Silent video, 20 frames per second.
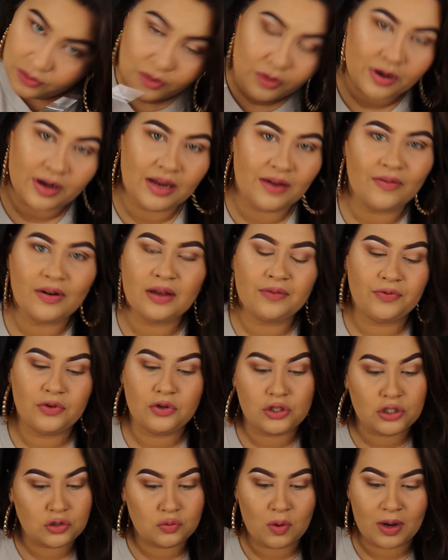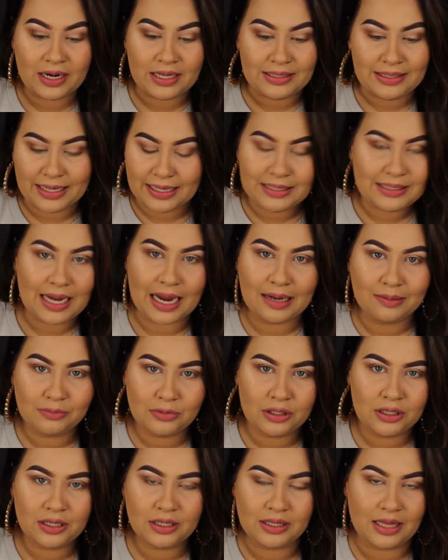or even if you just want a daytime
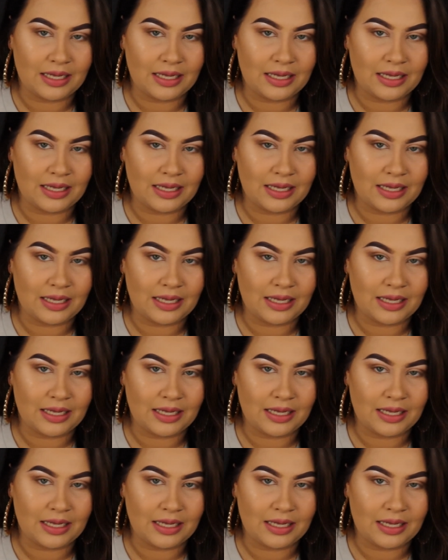look,